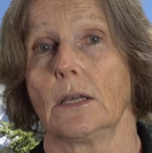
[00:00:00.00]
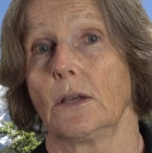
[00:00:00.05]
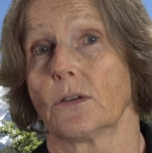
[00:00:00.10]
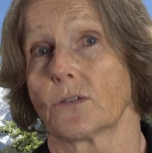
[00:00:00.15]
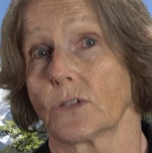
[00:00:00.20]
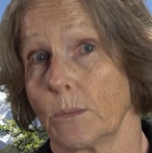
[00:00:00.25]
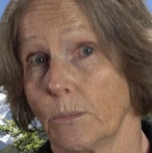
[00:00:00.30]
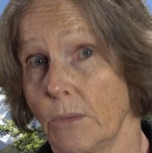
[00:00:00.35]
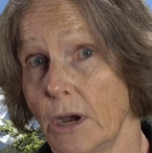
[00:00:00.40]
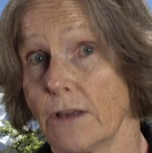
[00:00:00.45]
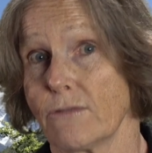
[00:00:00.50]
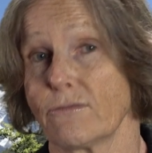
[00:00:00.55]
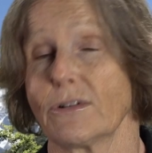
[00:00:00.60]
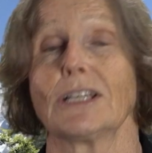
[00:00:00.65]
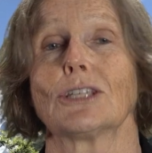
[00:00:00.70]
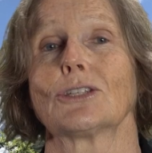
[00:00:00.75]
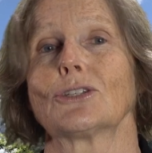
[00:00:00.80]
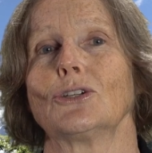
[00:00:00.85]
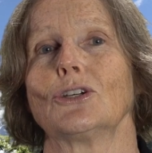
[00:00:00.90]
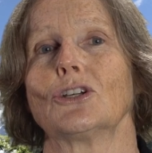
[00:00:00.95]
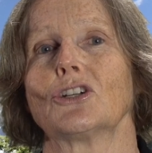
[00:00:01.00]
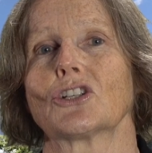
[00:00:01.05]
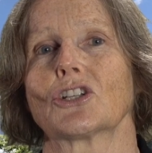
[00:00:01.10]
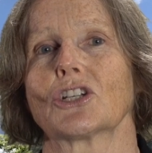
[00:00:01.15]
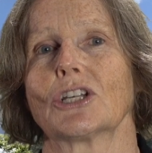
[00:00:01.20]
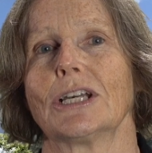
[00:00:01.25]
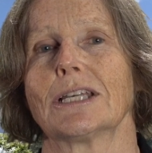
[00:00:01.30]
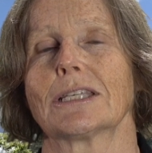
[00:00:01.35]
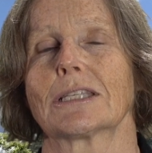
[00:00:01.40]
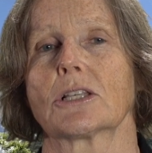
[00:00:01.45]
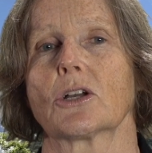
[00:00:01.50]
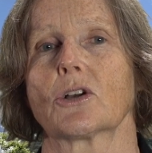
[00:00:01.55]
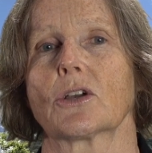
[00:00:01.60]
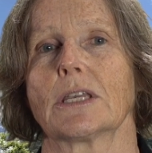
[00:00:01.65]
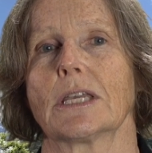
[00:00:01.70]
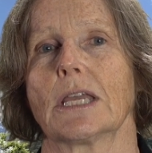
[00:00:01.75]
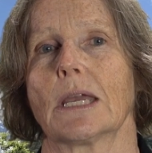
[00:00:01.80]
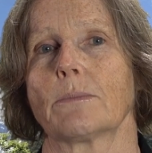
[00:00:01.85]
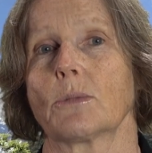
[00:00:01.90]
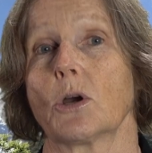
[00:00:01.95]
So my research is
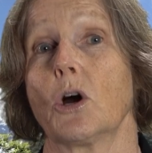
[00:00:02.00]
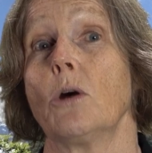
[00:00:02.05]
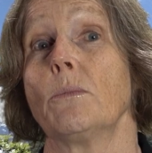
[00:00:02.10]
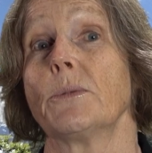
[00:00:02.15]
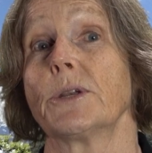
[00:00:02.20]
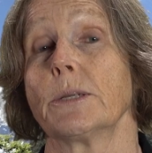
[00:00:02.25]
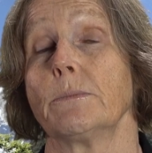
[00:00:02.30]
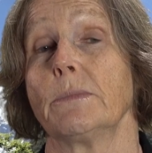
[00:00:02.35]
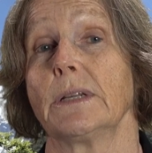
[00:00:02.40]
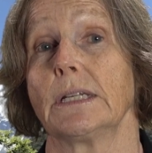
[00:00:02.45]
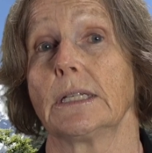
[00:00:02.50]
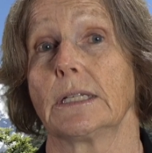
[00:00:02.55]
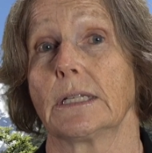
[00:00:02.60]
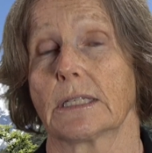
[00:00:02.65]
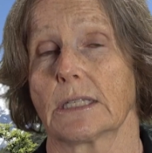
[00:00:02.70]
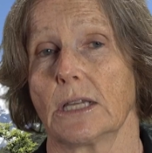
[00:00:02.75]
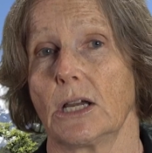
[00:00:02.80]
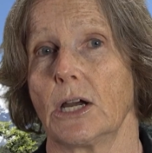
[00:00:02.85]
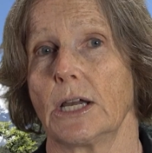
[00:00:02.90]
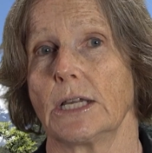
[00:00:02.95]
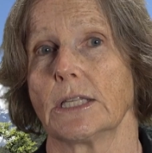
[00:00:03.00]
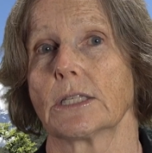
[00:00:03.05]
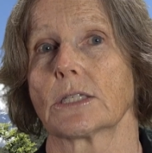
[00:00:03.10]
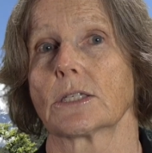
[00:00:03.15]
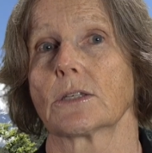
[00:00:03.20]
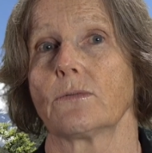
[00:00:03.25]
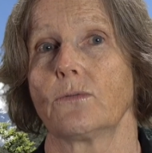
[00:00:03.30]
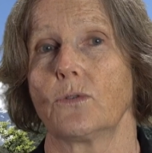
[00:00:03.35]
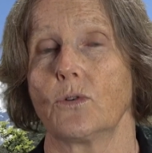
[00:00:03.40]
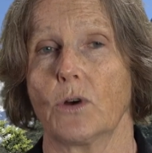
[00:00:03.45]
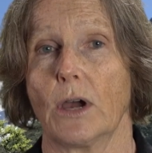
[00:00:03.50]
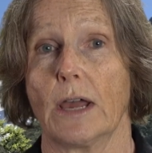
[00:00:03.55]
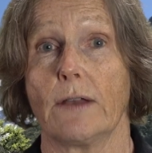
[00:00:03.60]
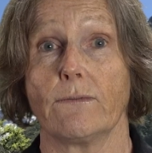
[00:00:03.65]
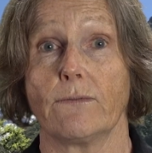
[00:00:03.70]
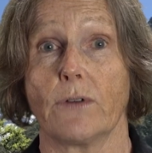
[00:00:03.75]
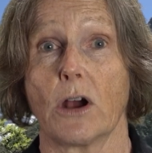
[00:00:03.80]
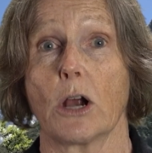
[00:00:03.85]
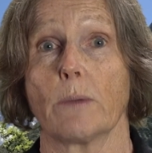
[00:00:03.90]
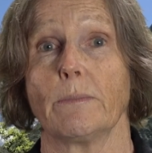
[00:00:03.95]
looking at optimum designs for
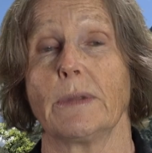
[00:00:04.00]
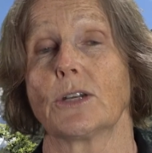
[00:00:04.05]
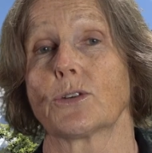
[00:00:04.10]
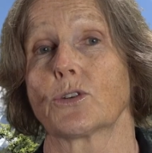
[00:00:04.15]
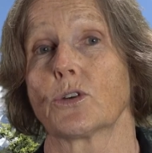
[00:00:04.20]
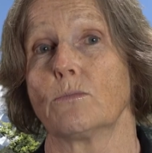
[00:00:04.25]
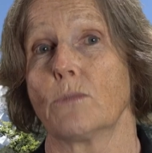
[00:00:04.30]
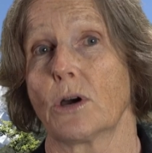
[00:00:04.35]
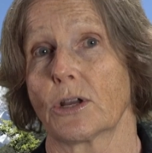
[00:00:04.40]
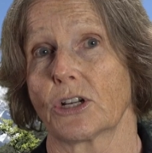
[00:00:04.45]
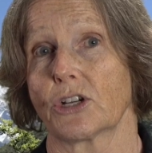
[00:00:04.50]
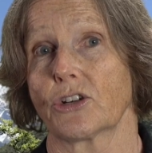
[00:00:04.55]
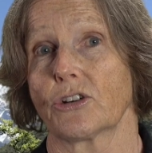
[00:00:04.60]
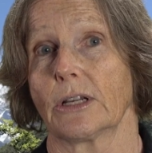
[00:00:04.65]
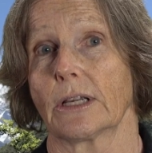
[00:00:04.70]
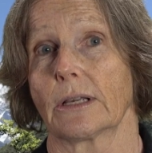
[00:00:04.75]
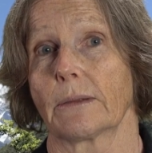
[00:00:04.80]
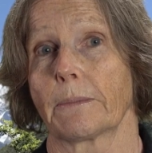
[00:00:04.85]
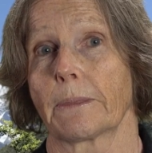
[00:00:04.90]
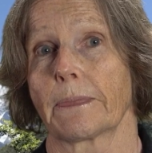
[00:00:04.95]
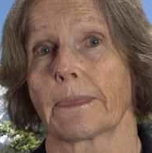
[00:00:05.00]
environmental monitoring.